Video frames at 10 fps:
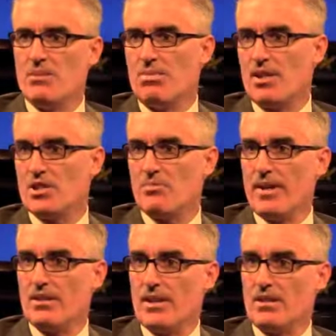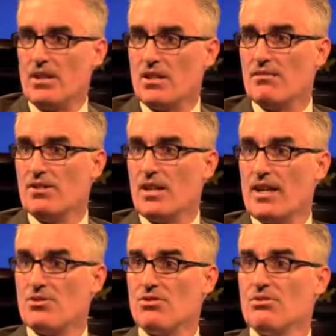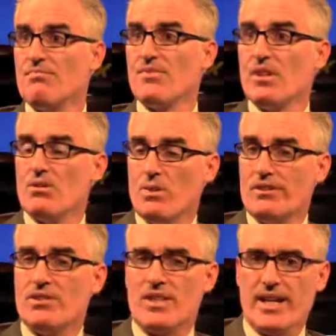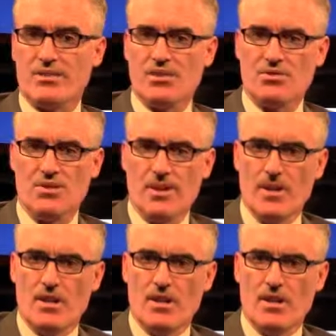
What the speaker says: rated prospect out of Duncanville High School, went to Texas.